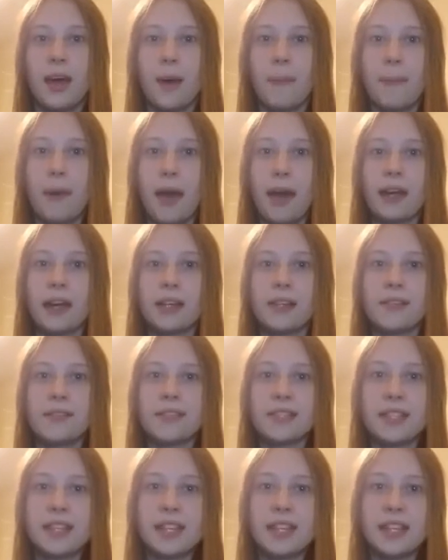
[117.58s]
a packet of
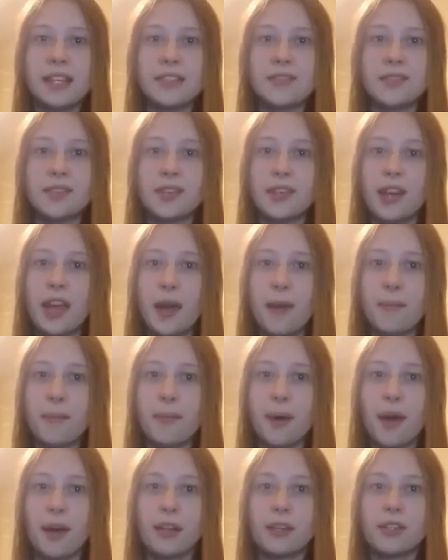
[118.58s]
seeds for
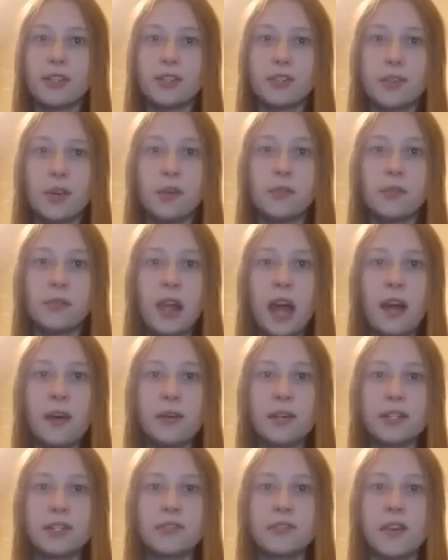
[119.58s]
Grandpa to grow
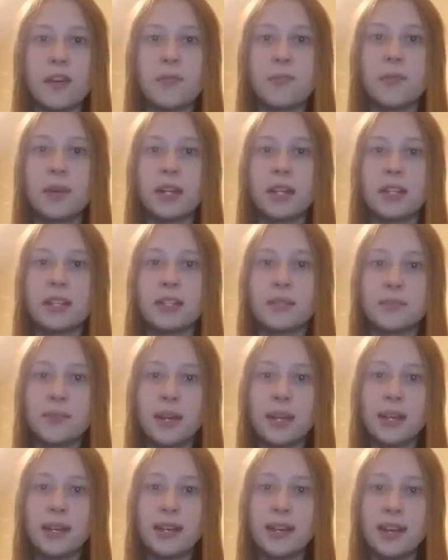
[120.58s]
flowers from when the
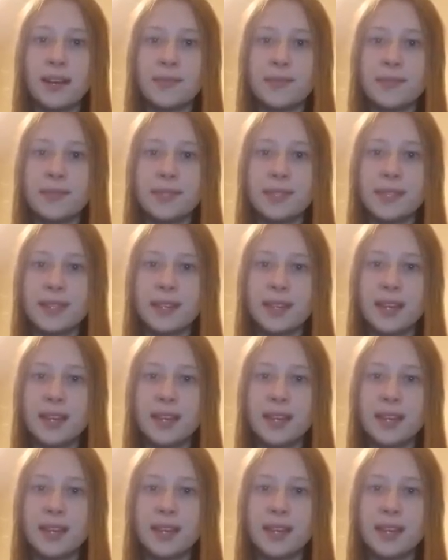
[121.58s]
spring comes,